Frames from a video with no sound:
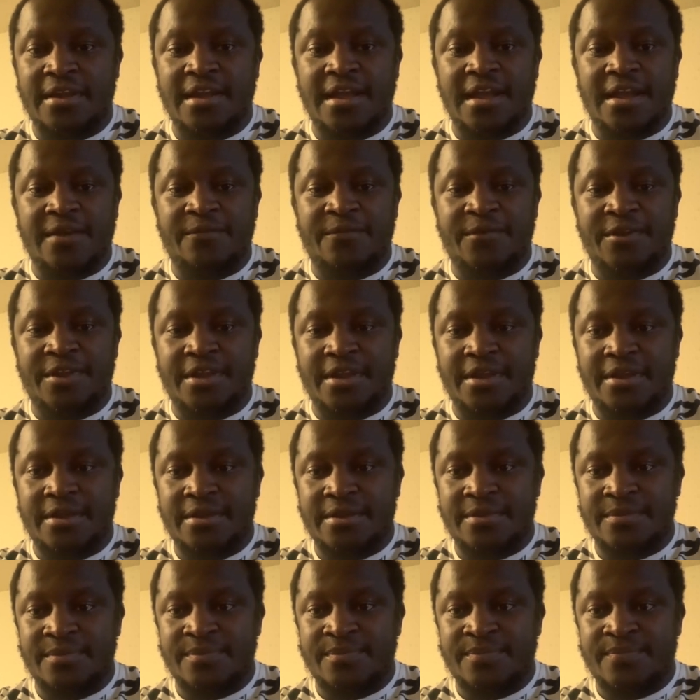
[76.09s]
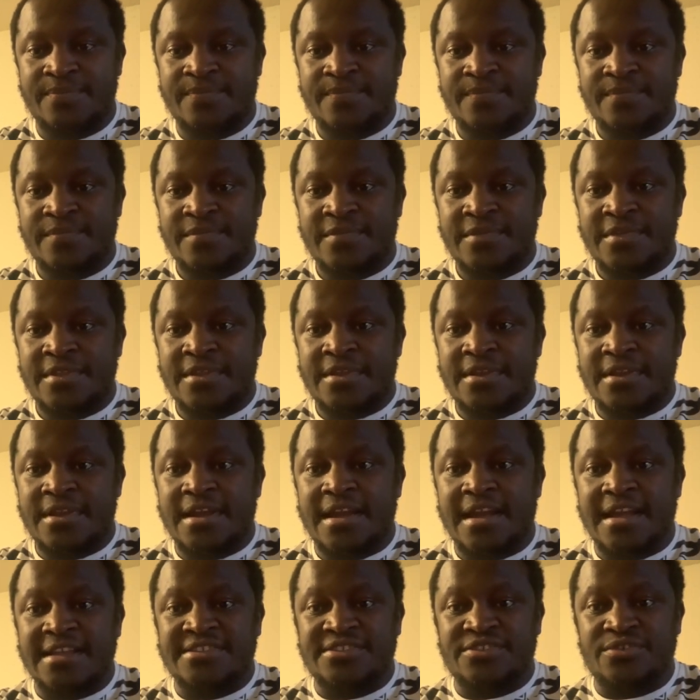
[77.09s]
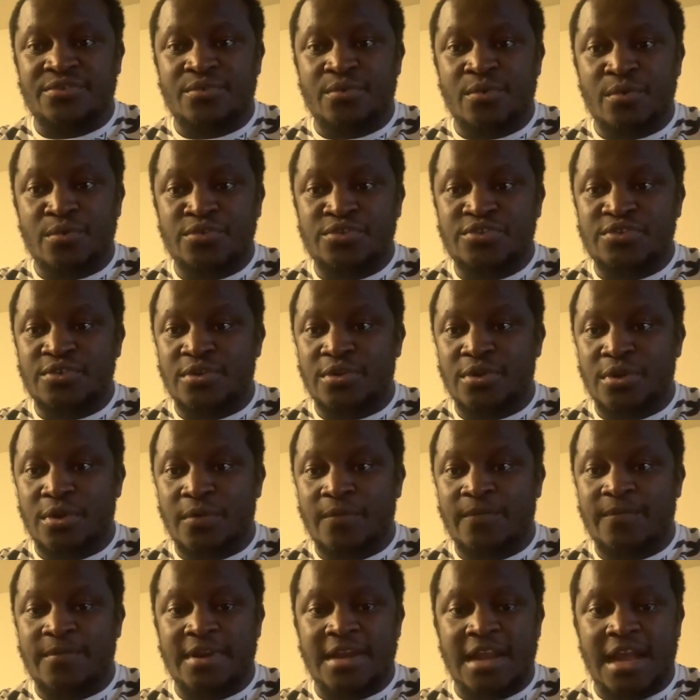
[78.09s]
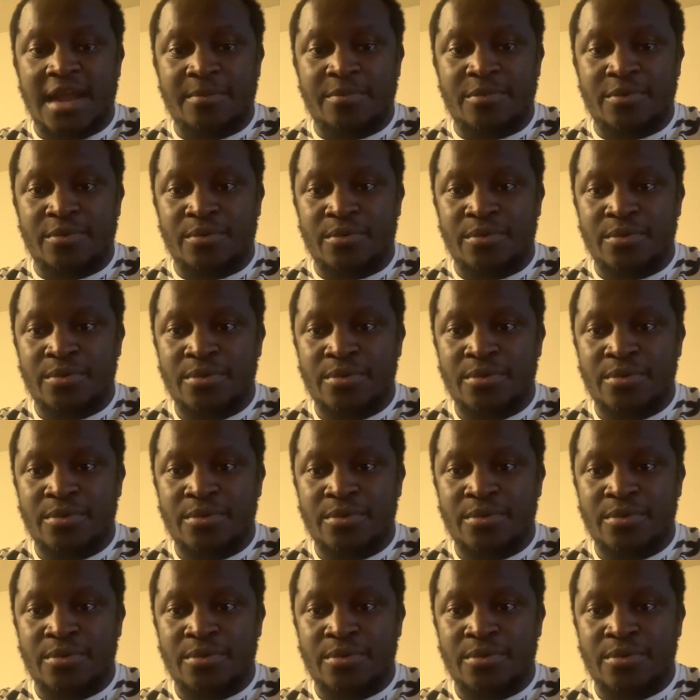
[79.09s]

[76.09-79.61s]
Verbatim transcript: Africa, has grown to love Labdoo.